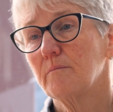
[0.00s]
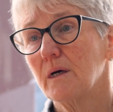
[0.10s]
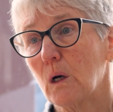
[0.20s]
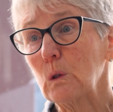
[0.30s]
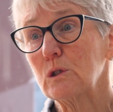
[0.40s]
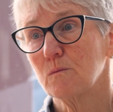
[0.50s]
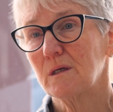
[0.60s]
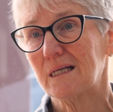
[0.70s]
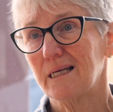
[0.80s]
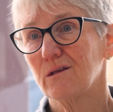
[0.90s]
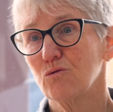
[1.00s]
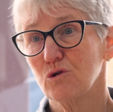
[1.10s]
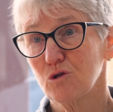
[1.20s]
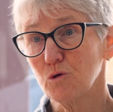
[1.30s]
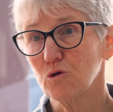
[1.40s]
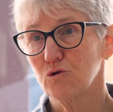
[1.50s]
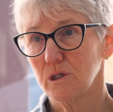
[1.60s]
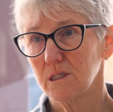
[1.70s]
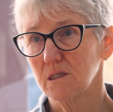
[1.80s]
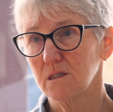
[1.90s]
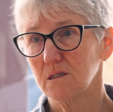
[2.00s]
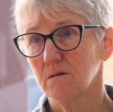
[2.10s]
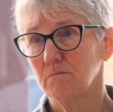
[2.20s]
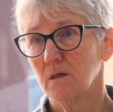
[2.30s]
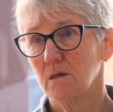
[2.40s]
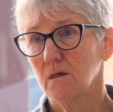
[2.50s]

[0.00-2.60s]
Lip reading: but ultimately the respiratory system.